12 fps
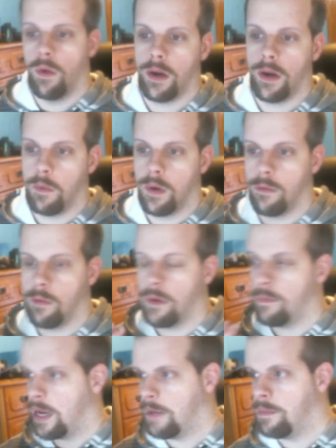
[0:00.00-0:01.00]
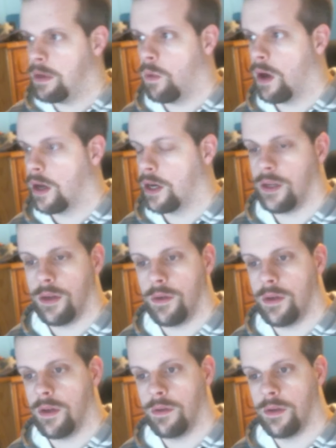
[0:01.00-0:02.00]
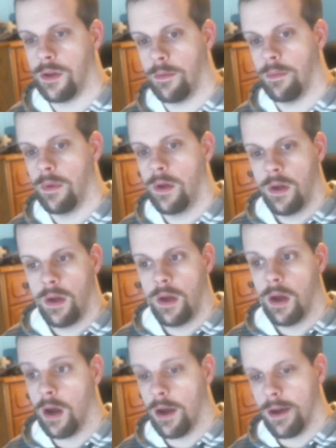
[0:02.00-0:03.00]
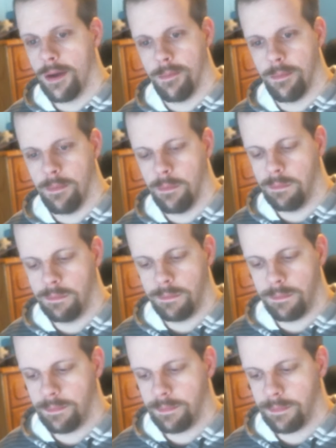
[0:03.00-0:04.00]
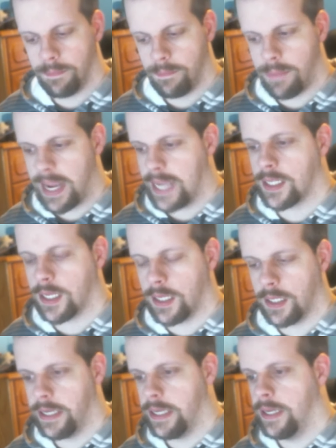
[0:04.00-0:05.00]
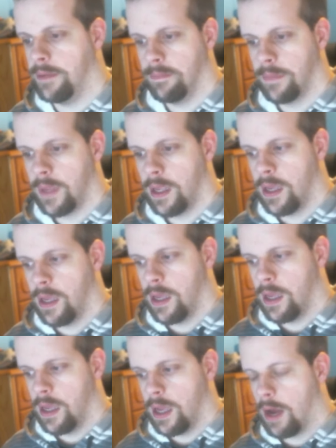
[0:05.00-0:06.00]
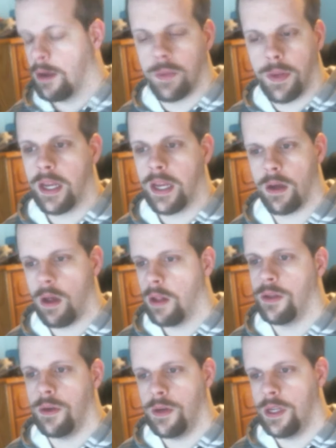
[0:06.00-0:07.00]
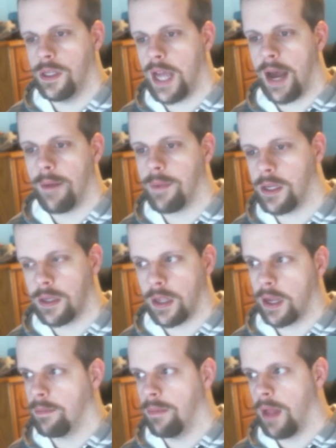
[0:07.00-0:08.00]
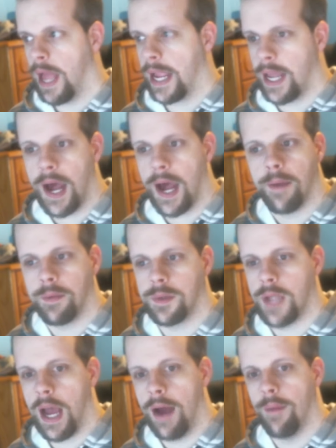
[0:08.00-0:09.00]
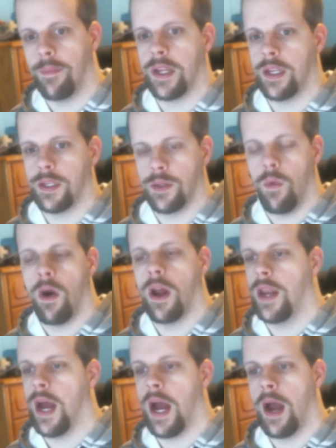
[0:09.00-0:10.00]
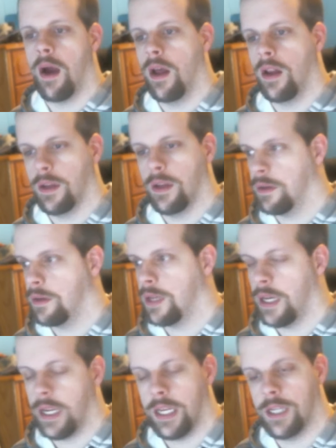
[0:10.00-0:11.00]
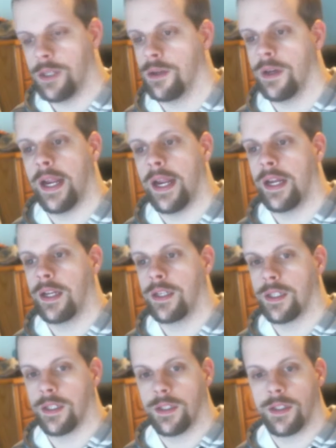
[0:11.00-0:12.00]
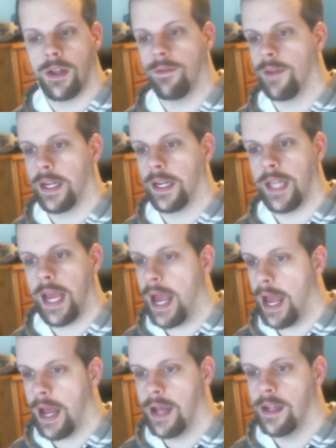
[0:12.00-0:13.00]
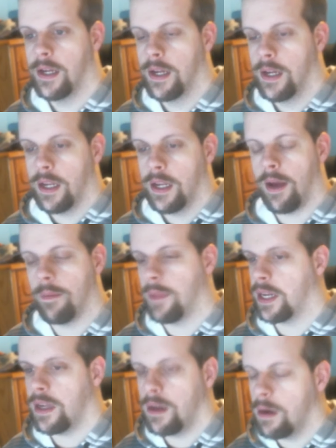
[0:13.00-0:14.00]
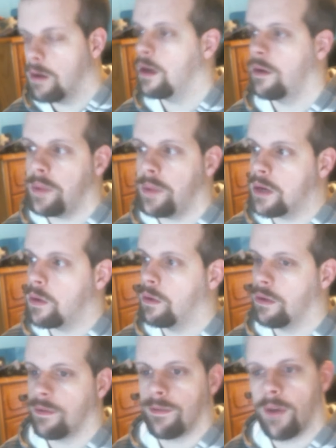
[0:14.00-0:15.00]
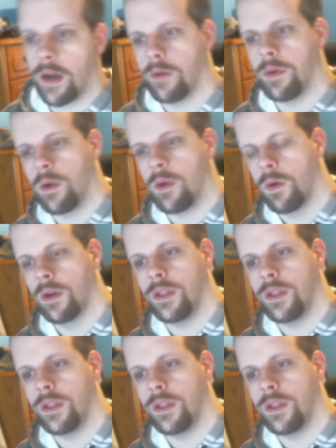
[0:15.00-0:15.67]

what, what made me want to do YouTube? Um, basically, I was playing Call of Duty zombies, like Black Ops zombies and whatnot, and did Easter eggs and stuff like that. I'm like, you know, it would be cool to fucking record this